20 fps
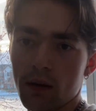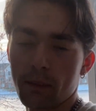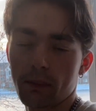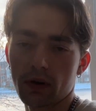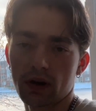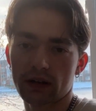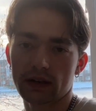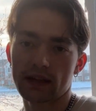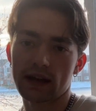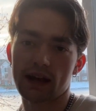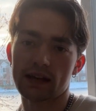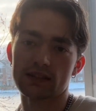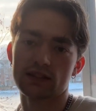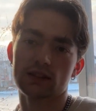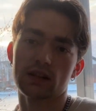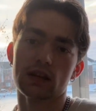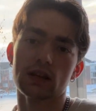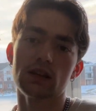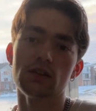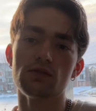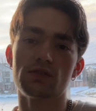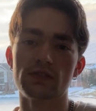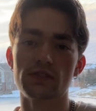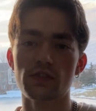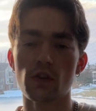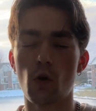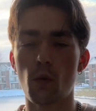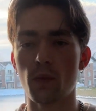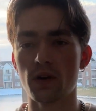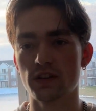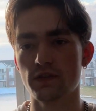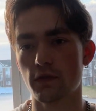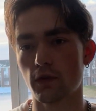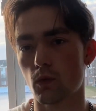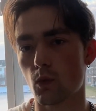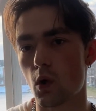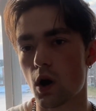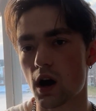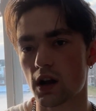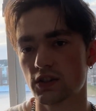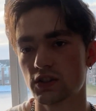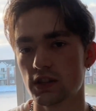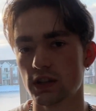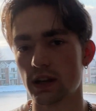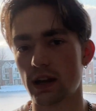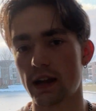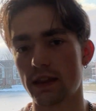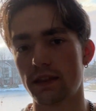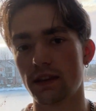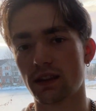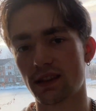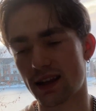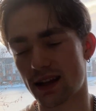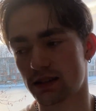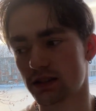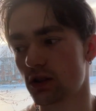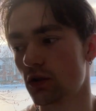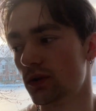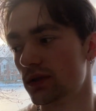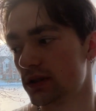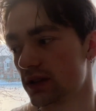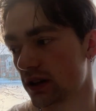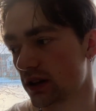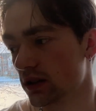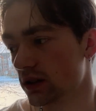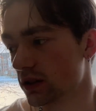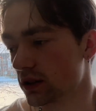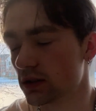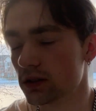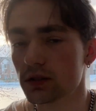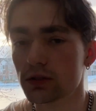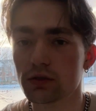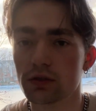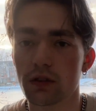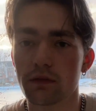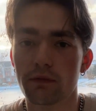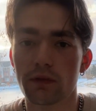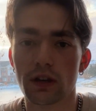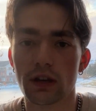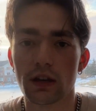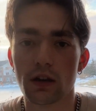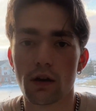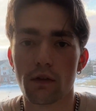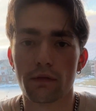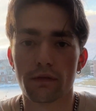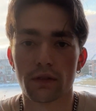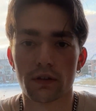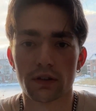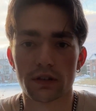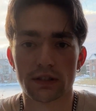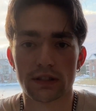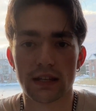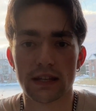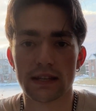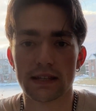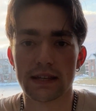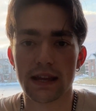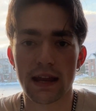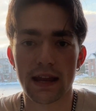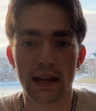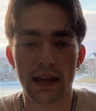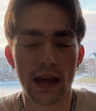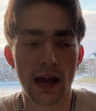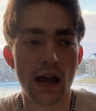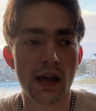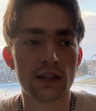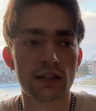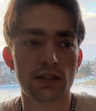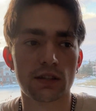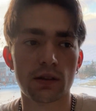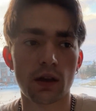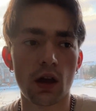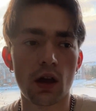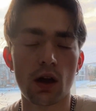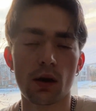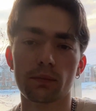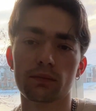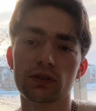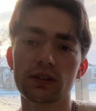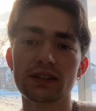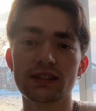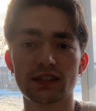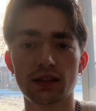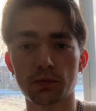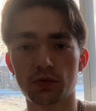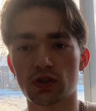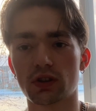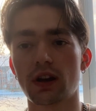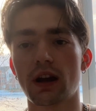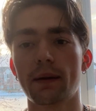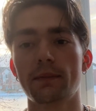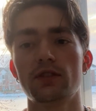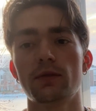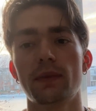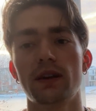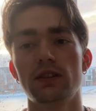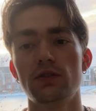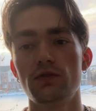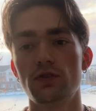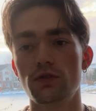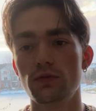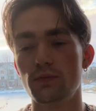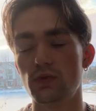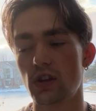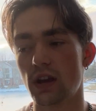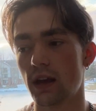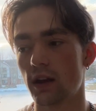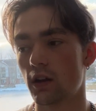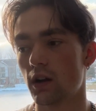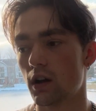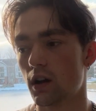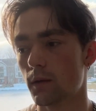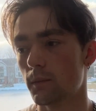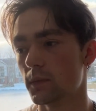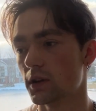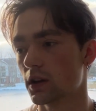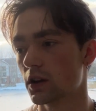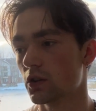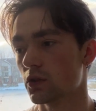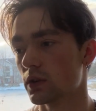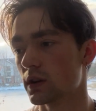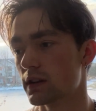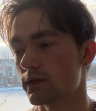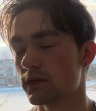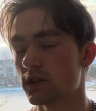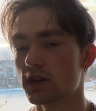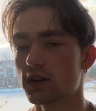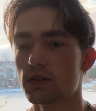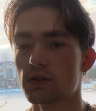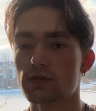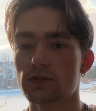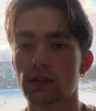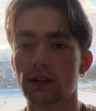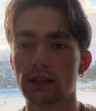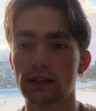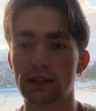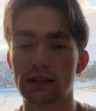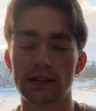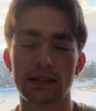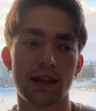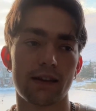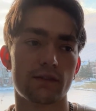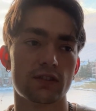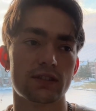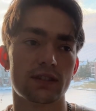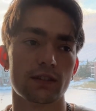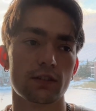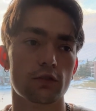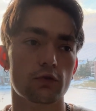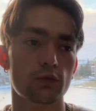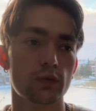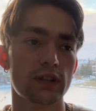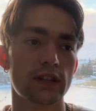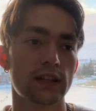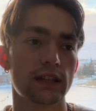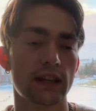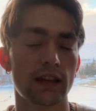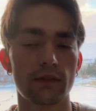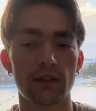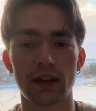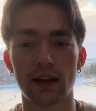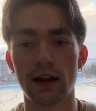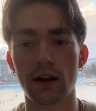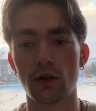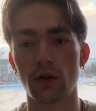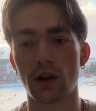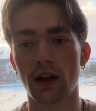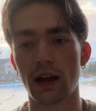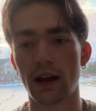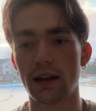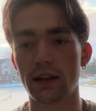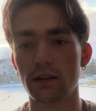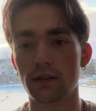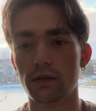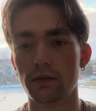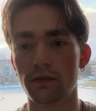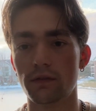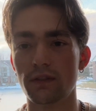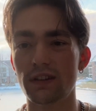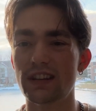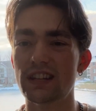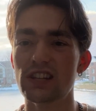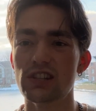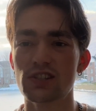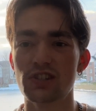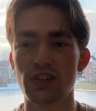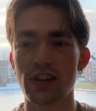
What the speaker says: But guys, thank you so much for watching. I think that's going to conclude the video for today, guys. Please subscribe to my YouTube channel. I'm gonna create videos like this every single week, giving out kind of niche